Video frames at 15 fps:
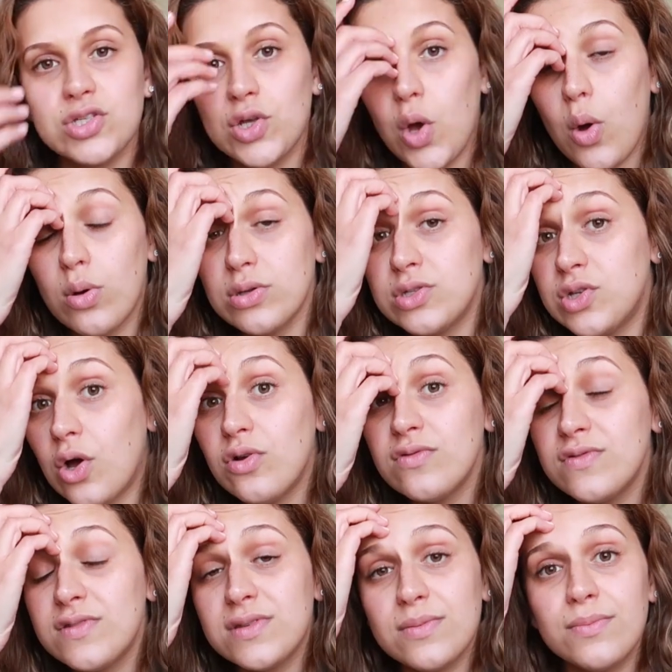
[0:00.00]
So
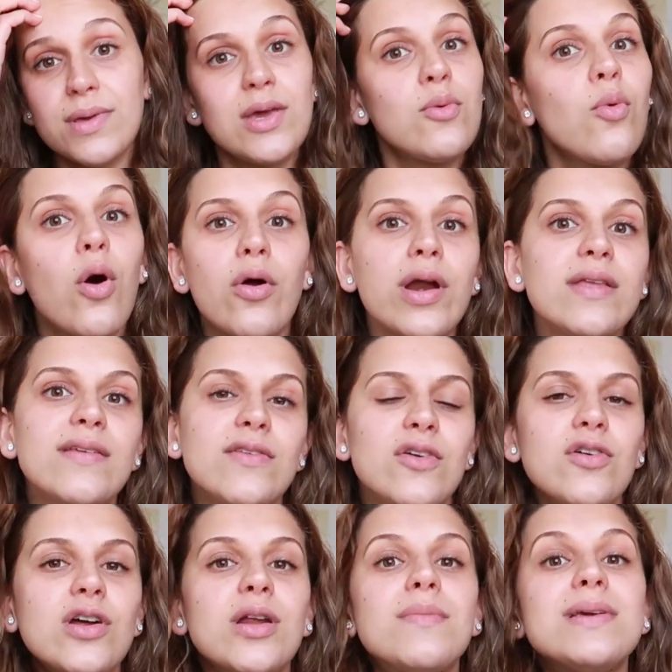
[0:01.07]
don't be worried that
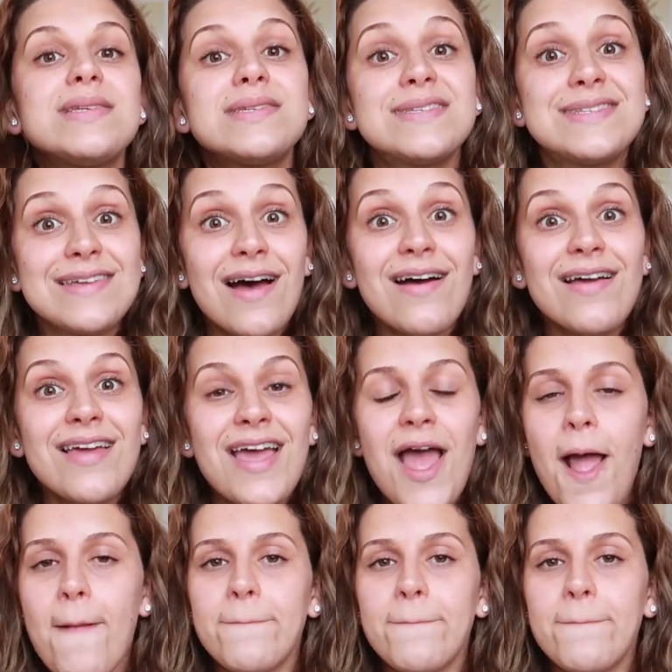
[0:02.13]
you're gonna be stuck